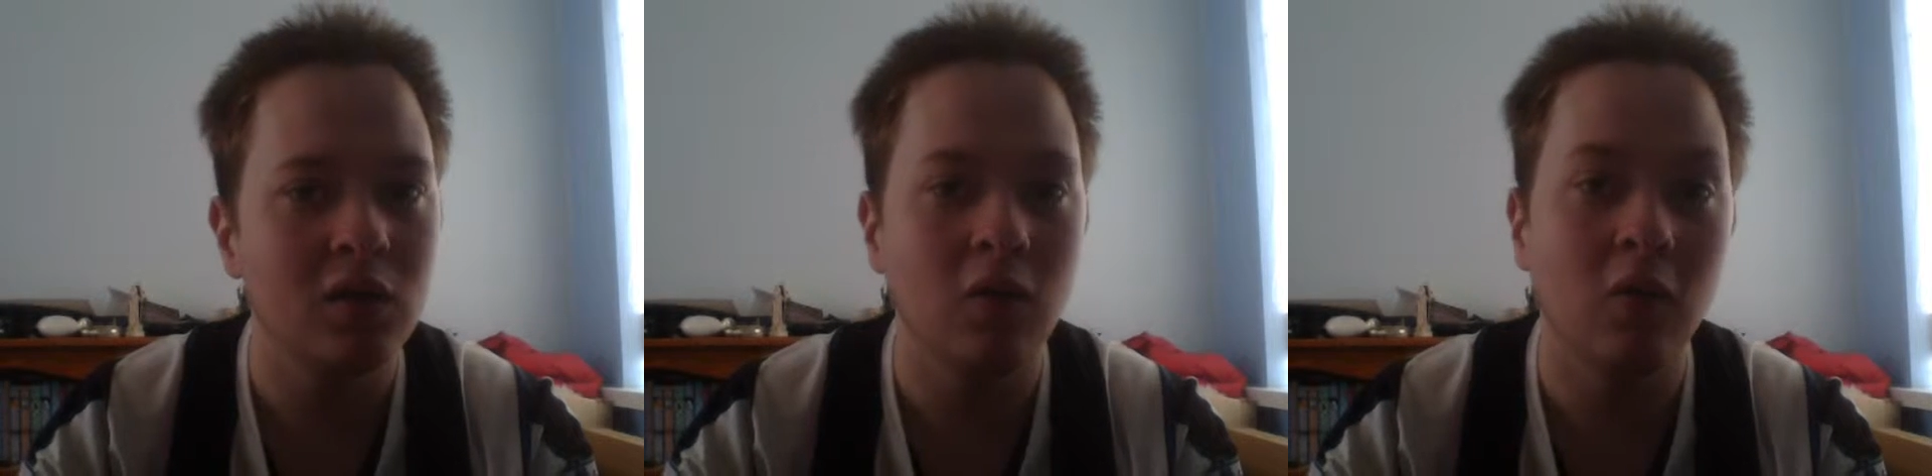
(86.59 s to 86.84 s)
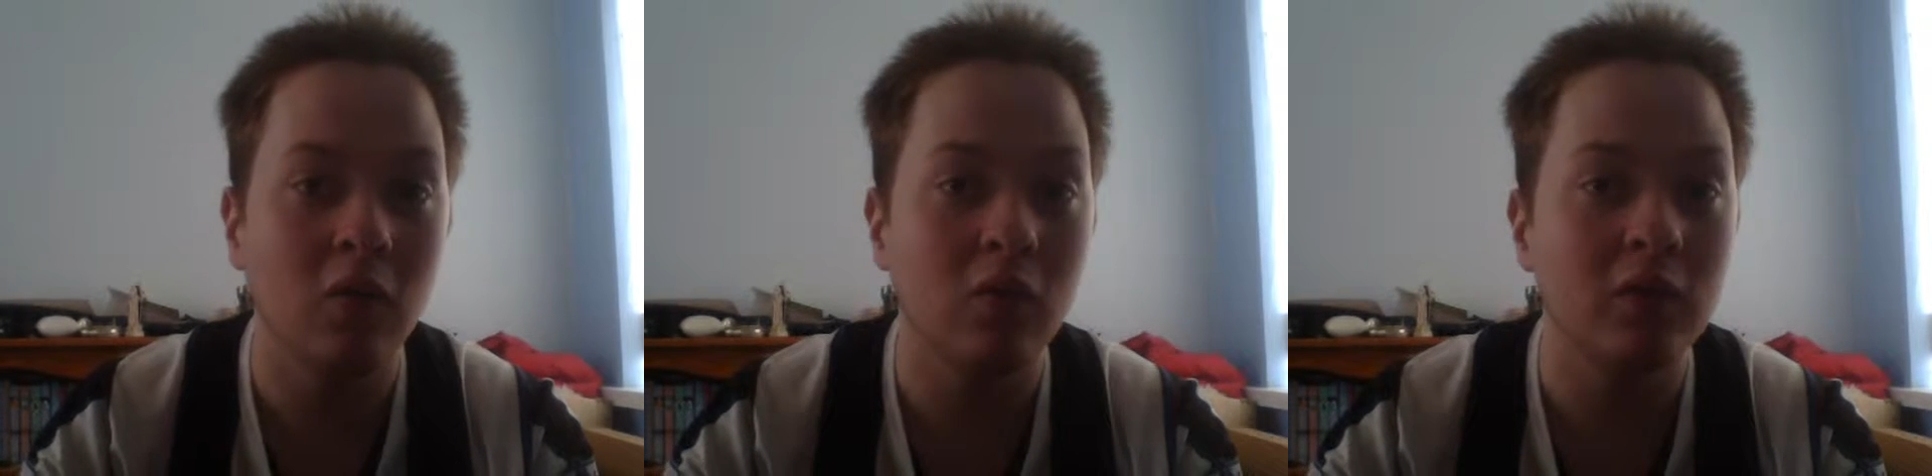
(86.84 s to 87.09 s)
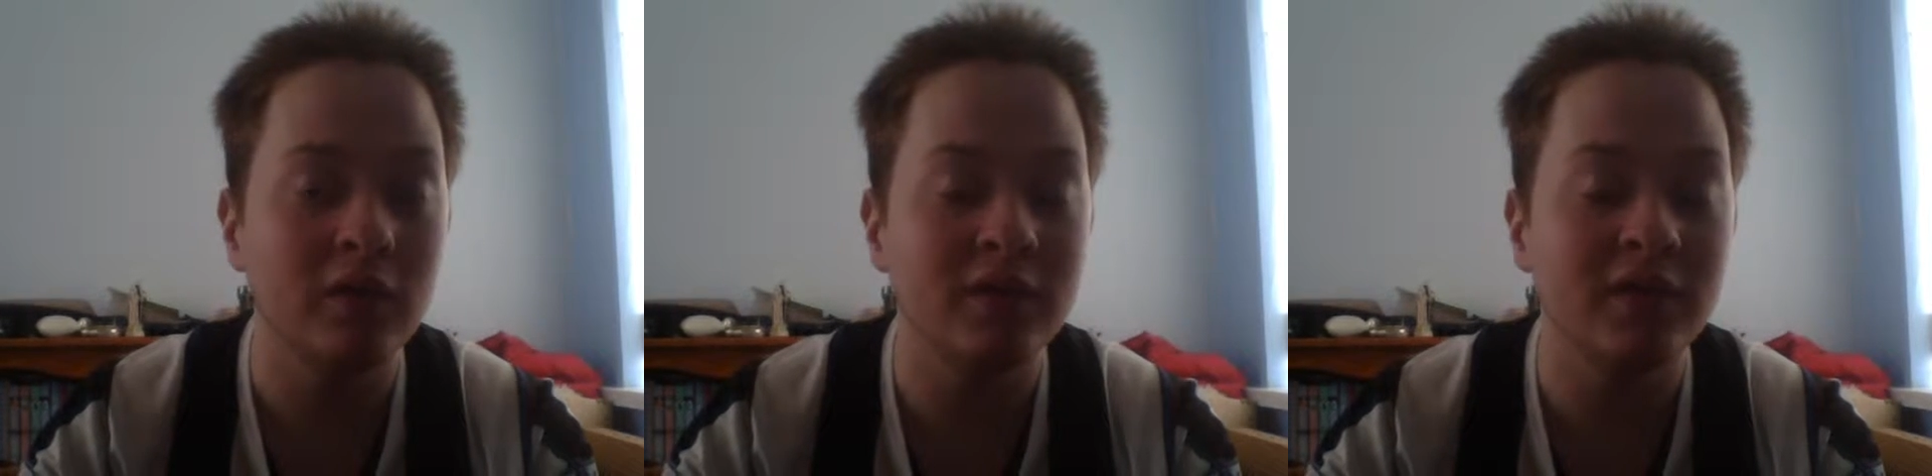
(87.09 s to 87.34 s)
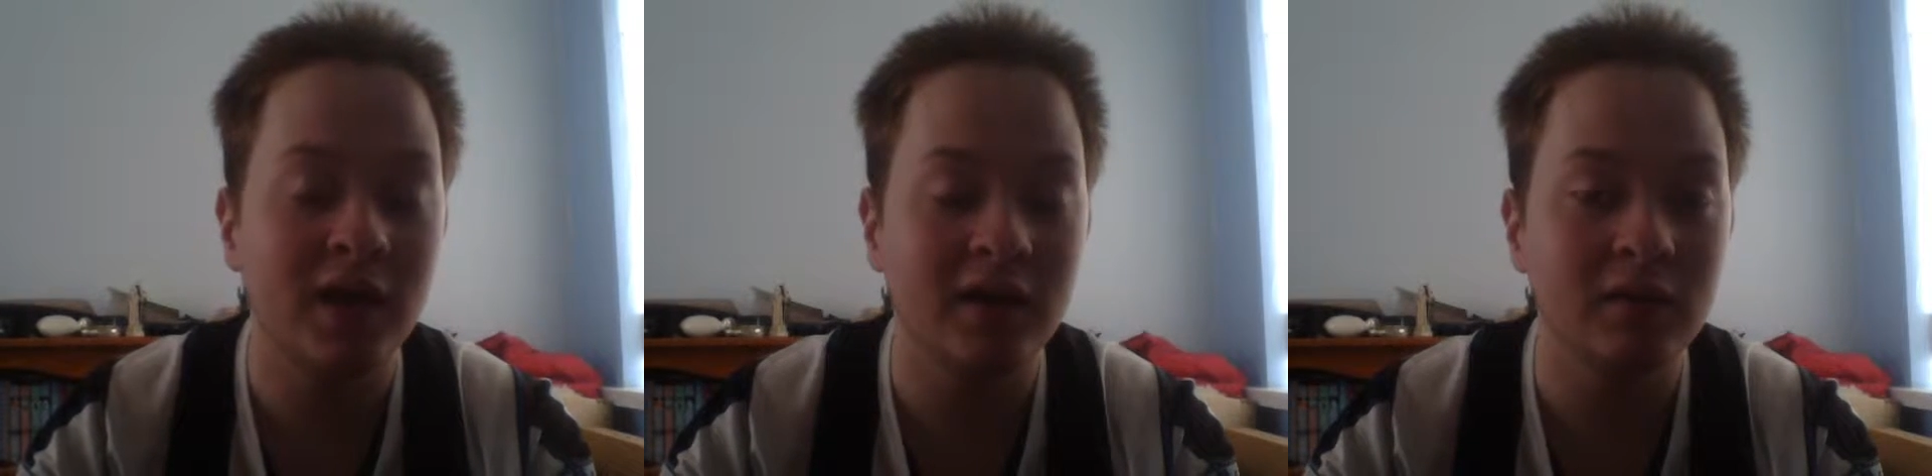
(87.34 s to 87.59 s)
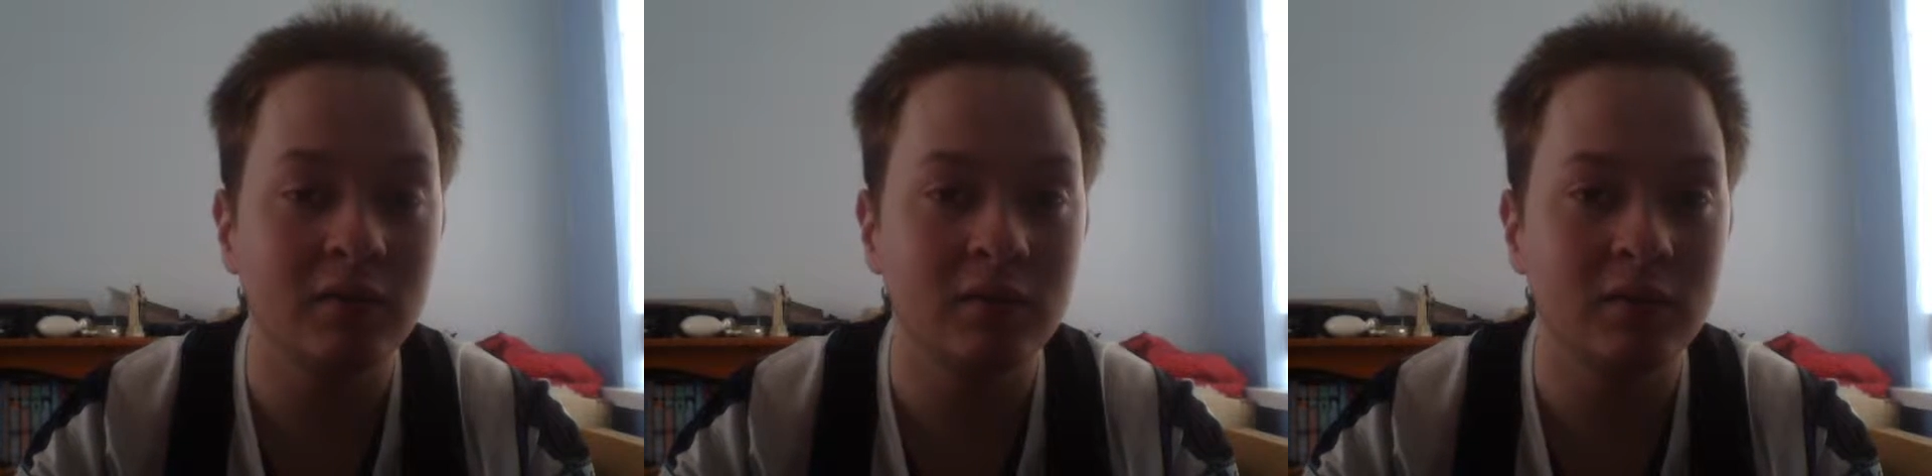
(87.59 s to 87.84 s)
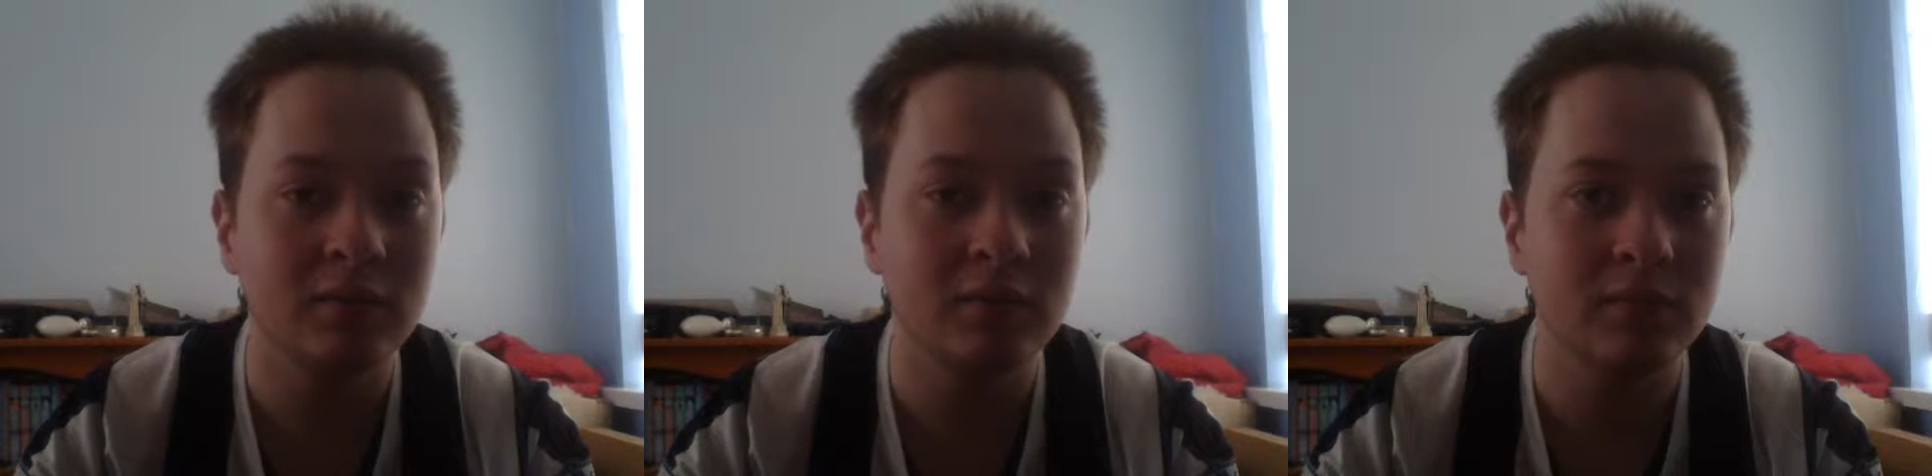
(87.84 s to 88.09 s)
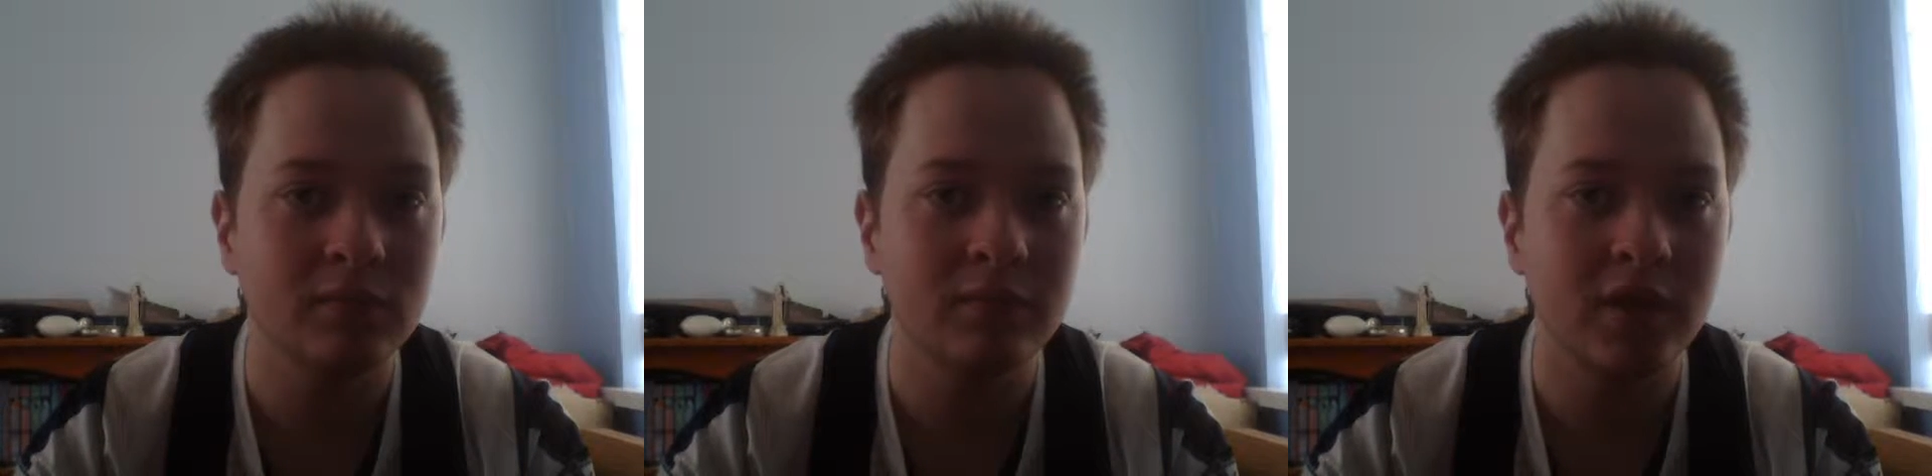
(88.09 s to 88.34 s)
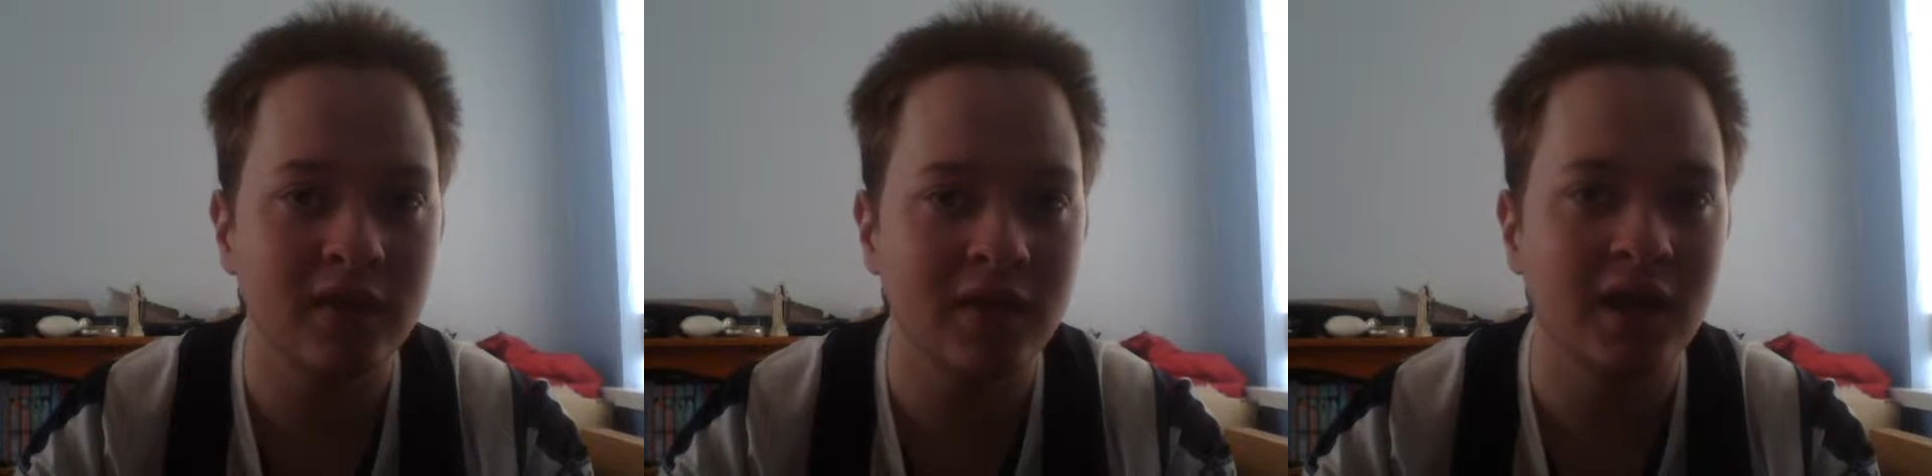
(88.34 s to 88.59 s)
or and then
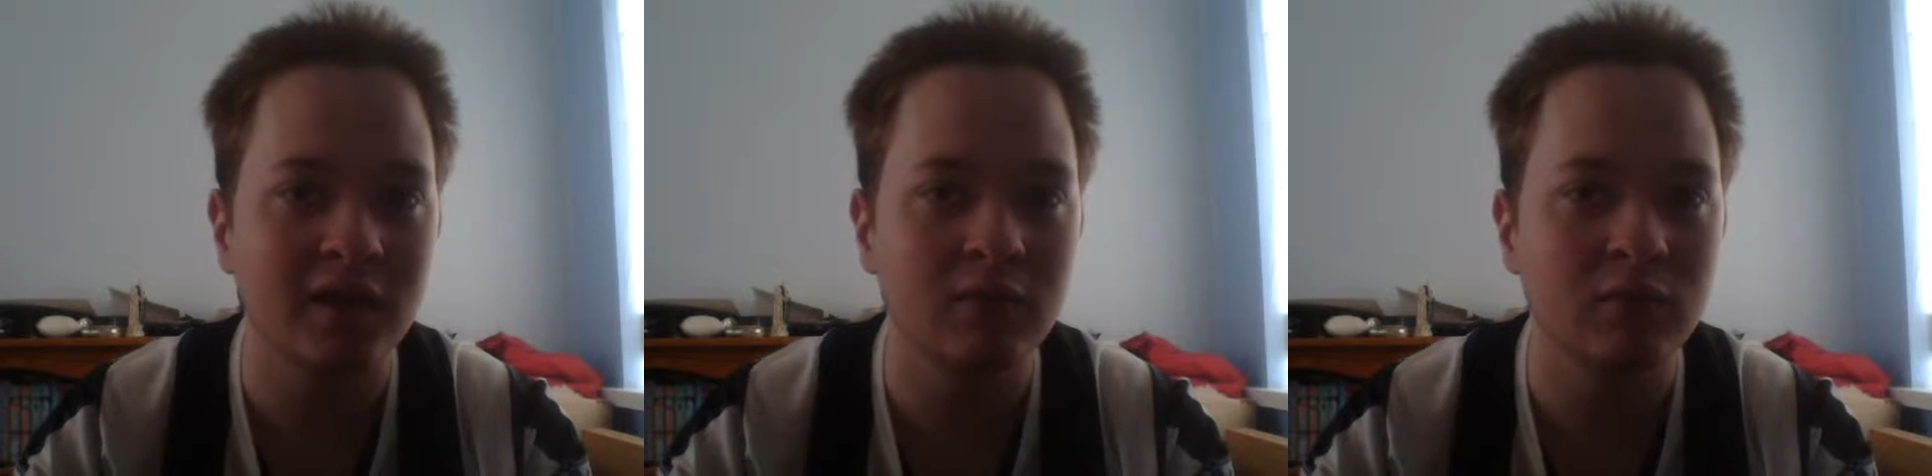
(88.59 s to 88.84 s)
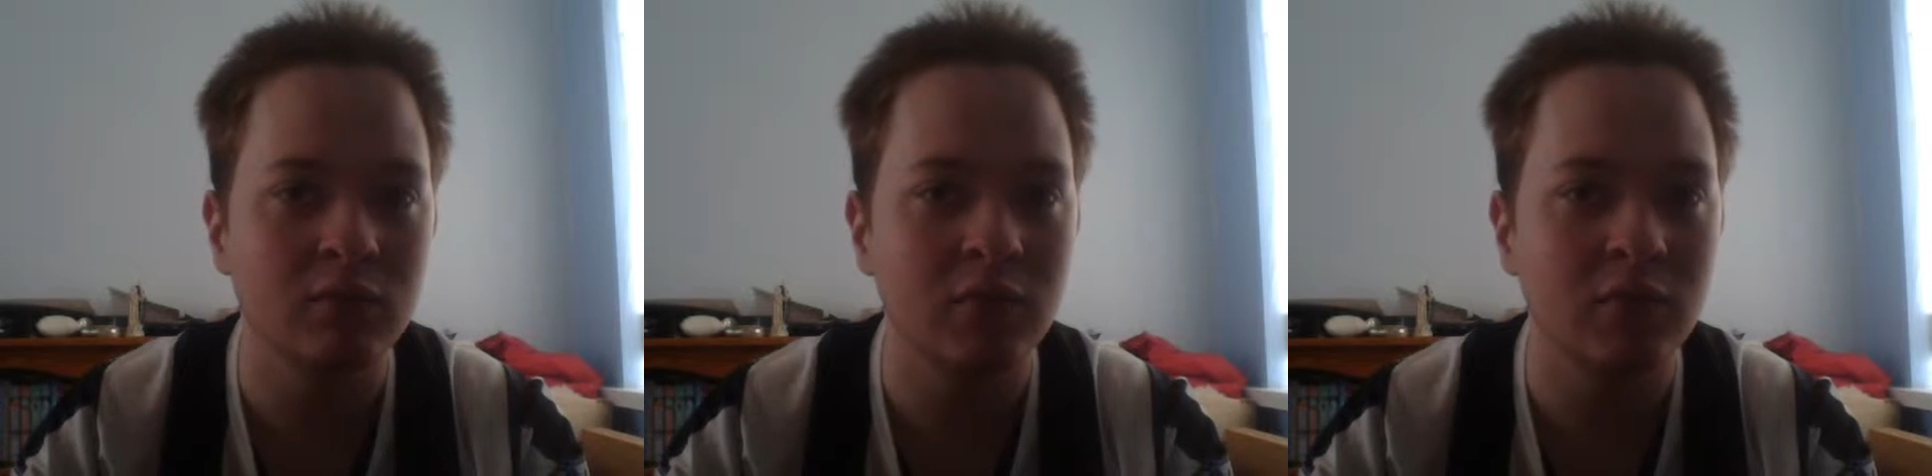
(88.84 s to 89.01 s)
and then